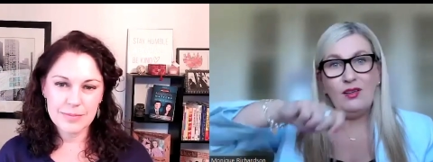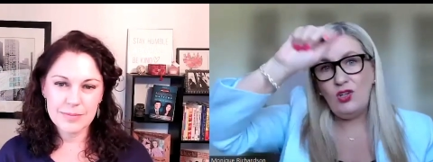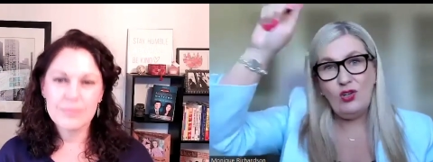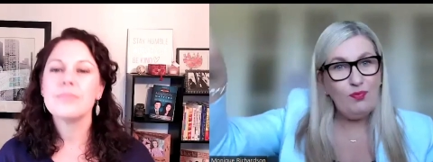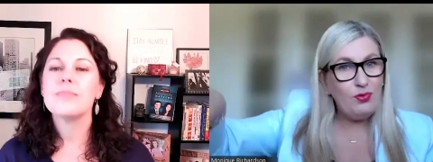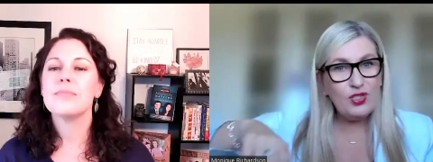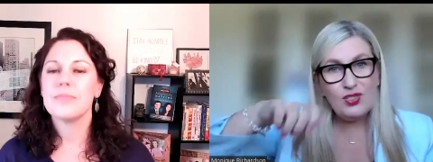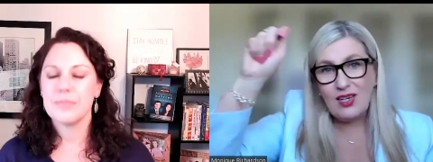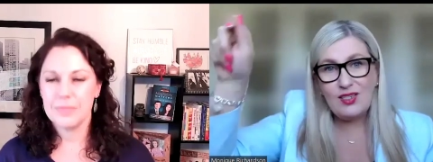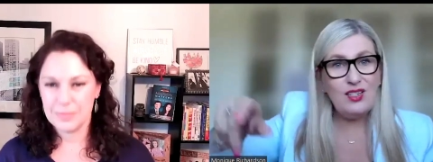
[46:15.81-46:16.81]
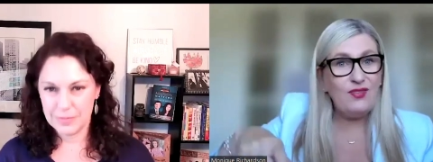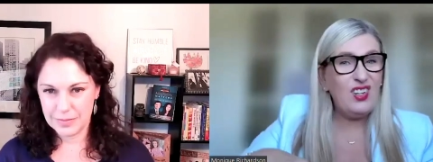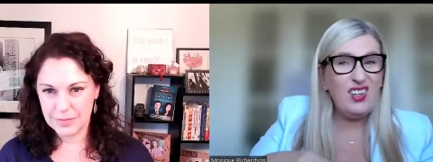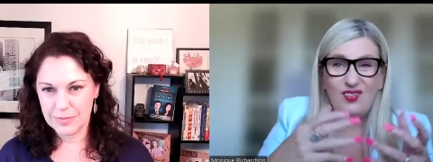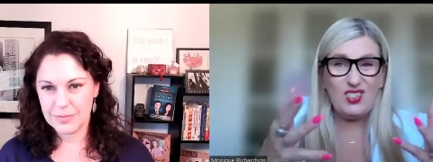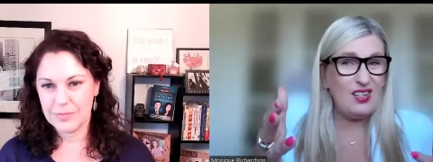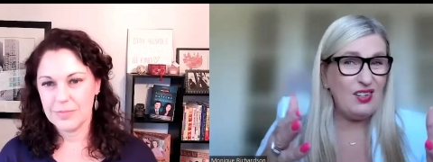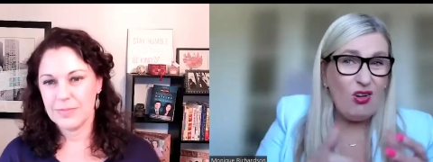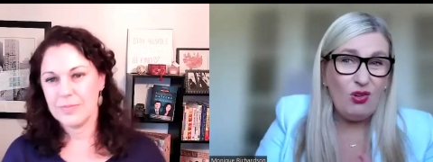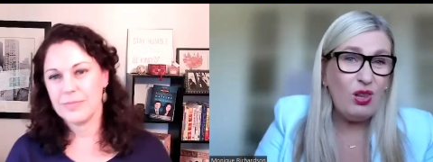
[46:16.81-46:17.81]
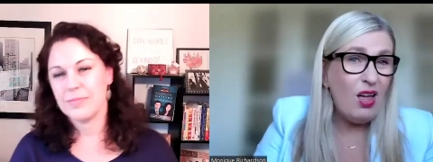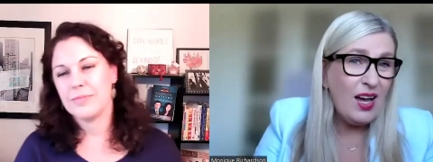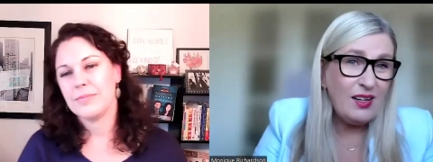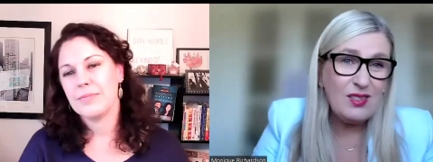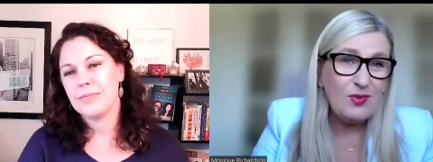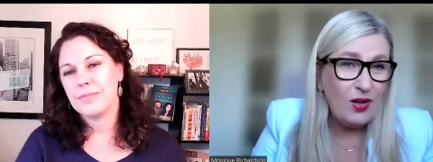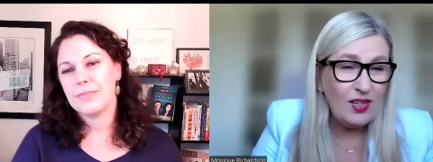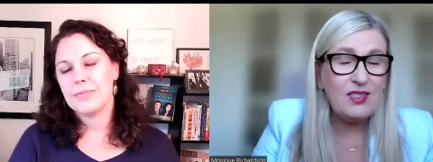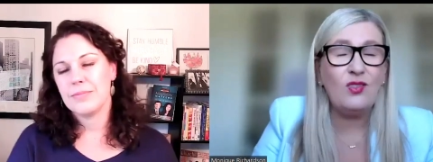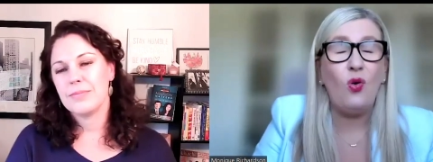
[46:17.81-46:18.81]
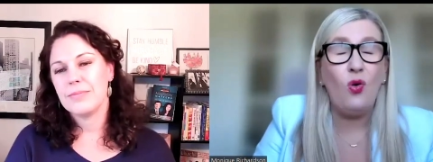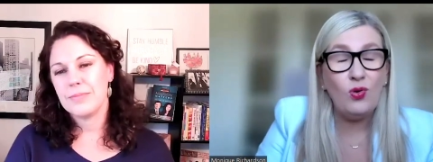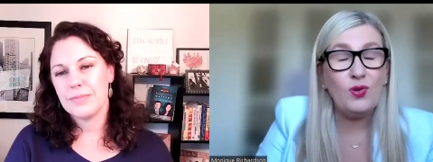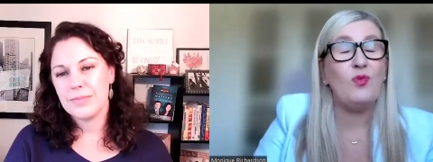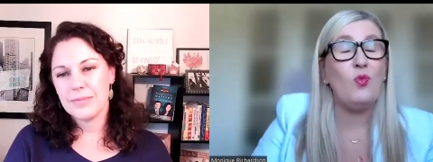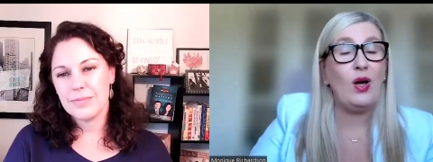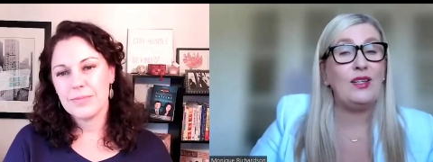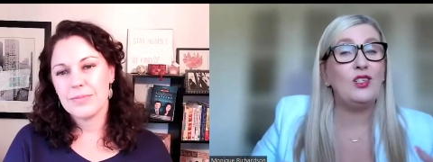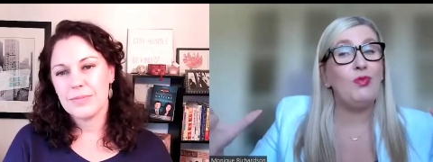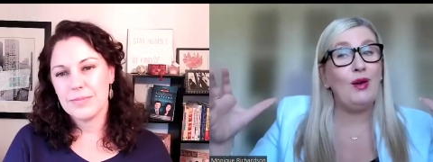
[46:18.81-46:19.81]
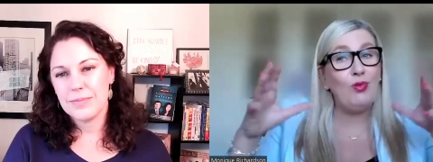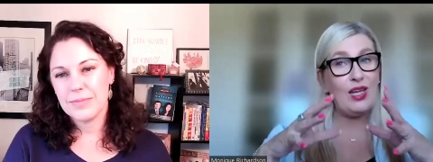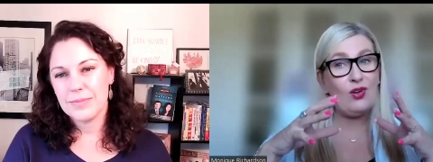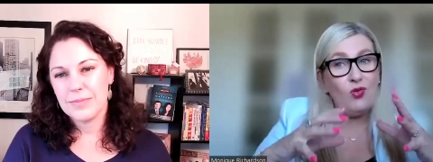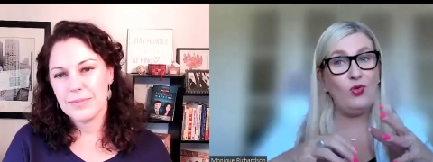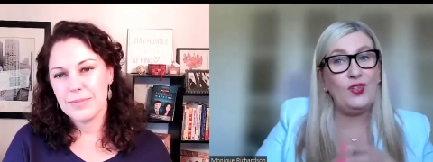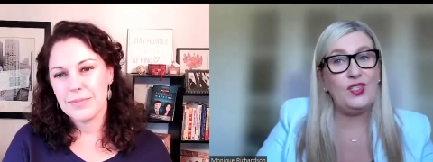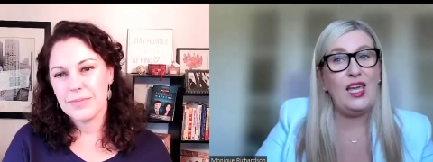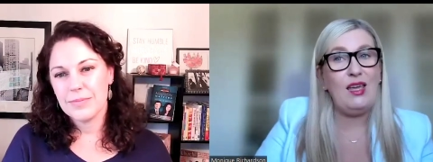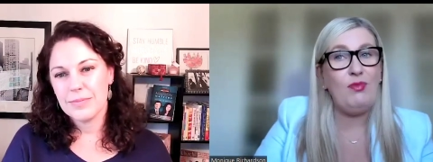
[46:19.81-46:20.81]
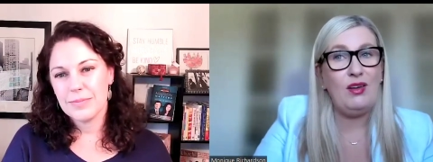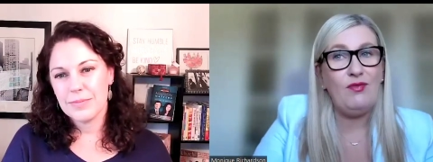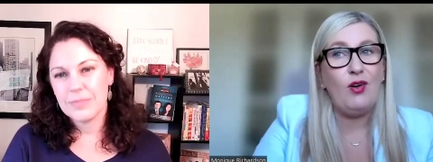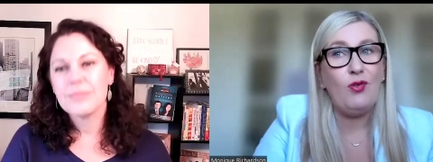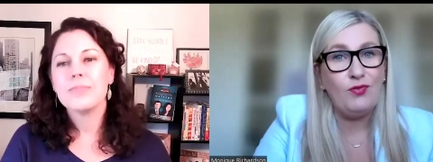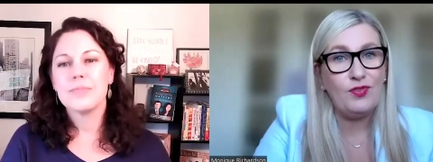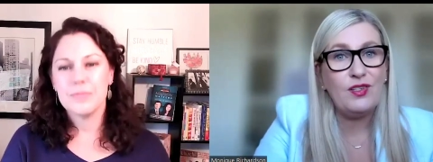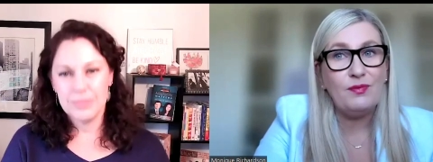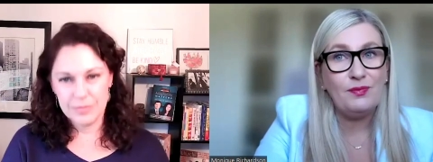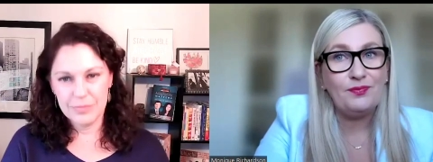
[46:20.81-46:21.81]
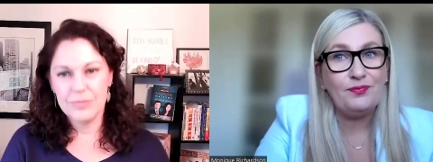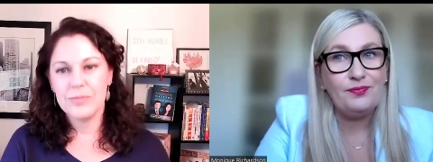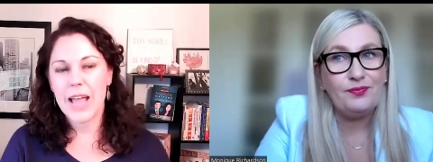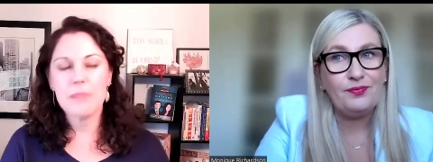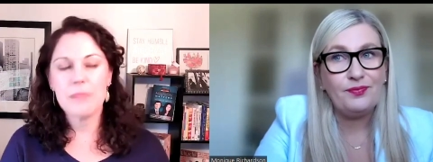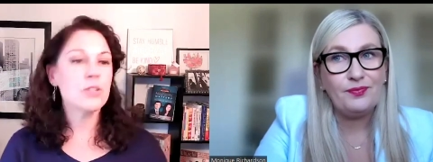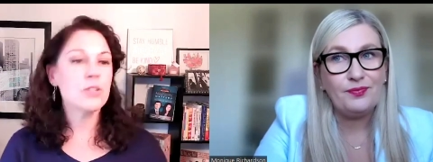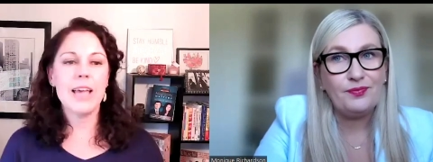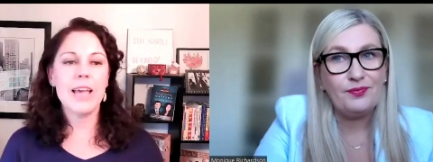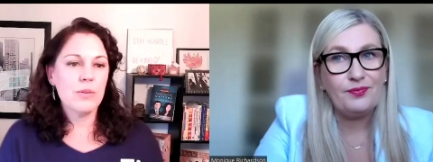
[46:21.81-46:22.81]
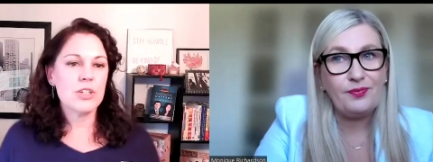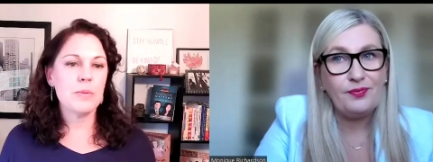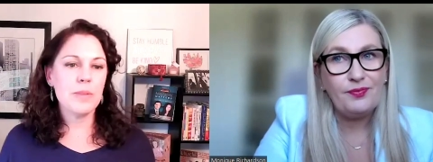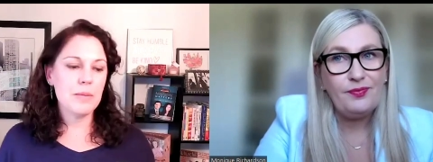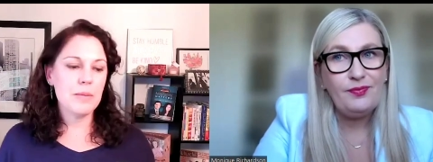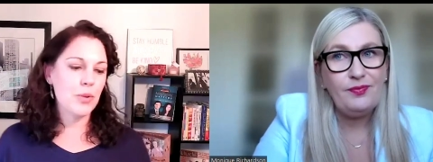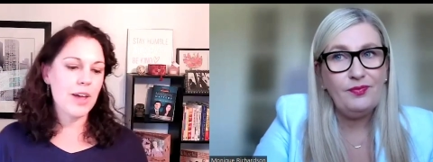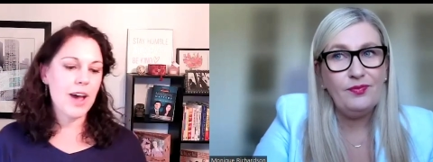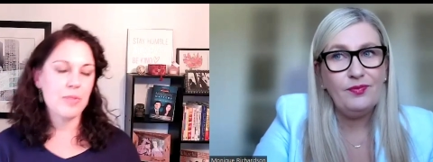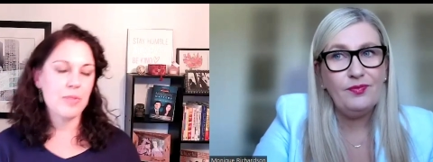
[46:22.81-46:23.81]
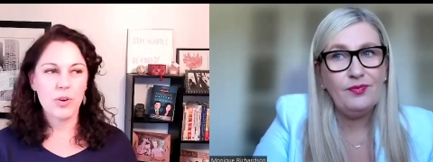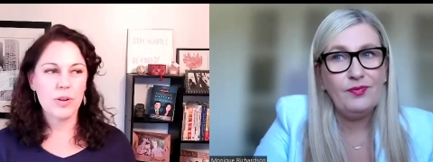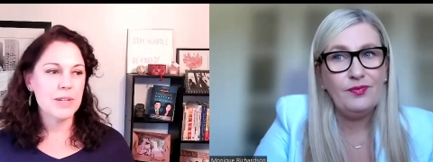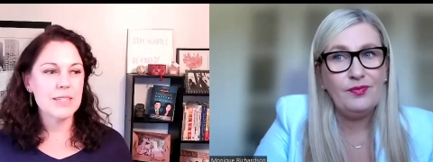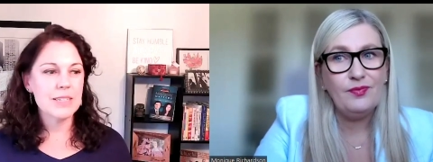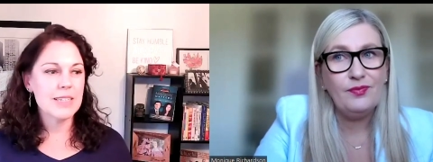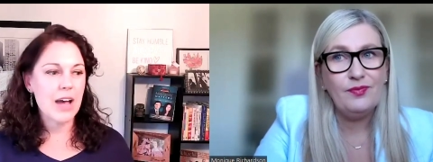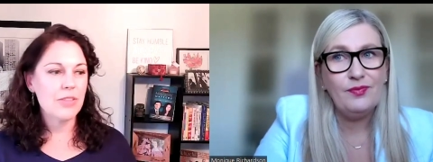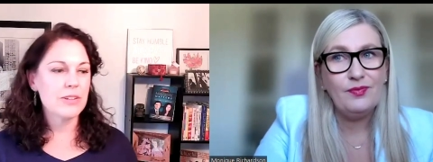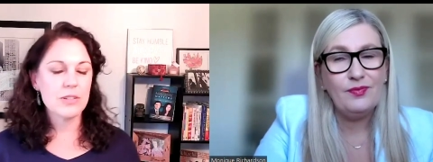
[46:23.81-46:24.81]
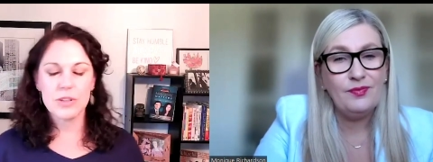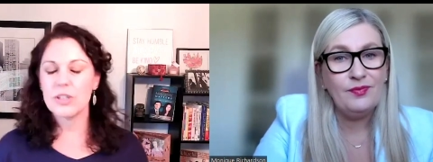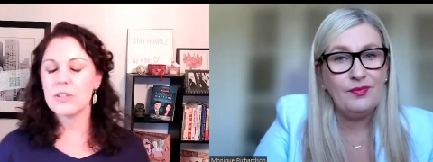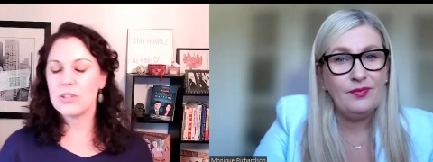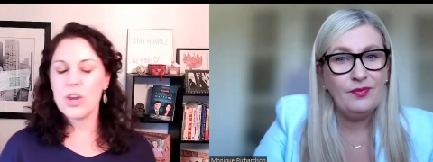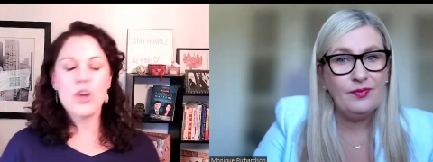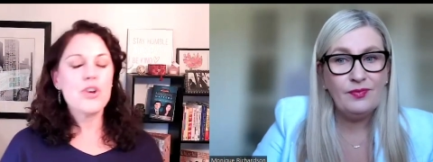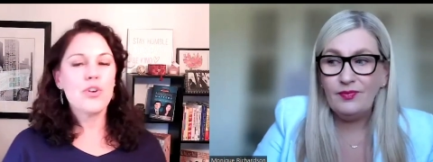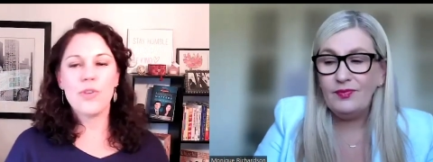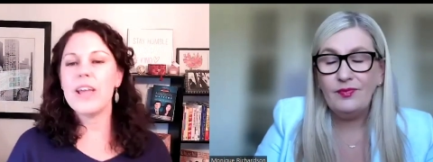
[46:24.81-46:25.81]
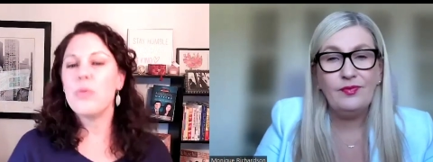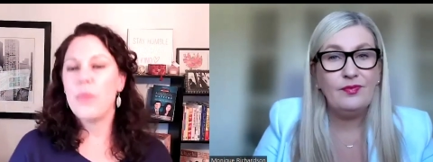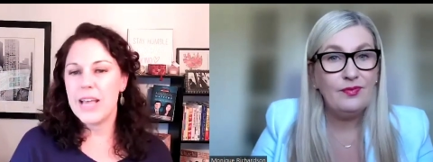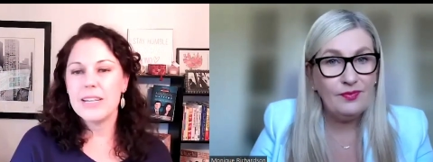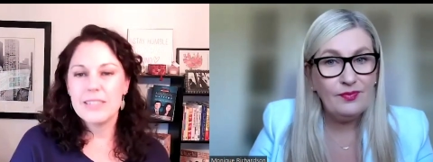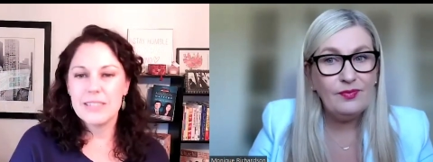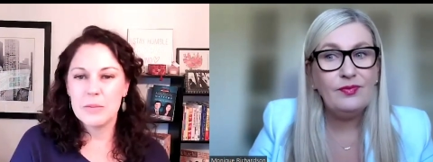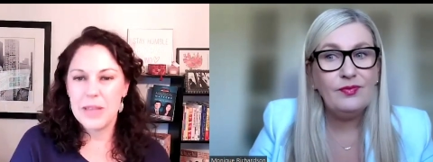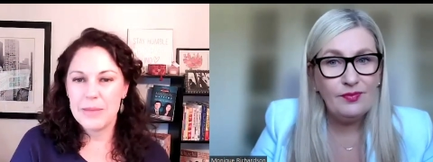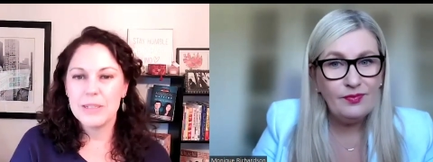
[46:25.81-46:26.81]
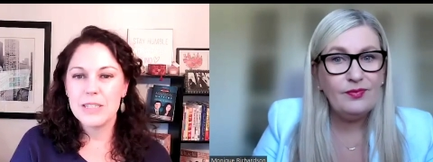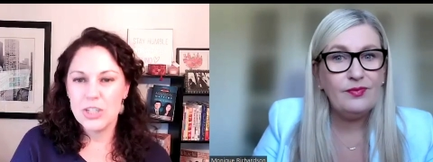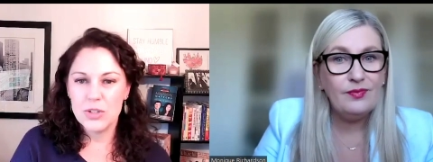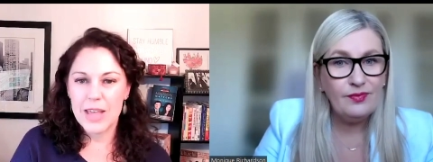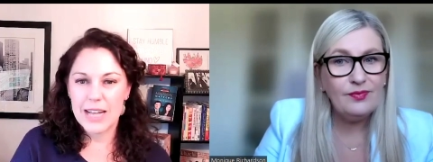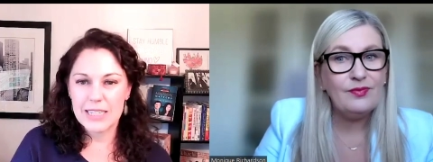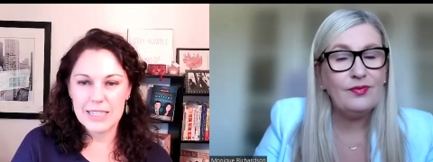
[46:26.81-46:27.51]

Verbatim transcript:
Speaker 1: you know, butcher's activity, I've done it online as well. It's an awesome one to be able to get all the team involved.
Speaker 2: Mm-hmm. Absolutely. Yeah. With so many people with hybrid workplaces now, there's, there's great ways to be able to do that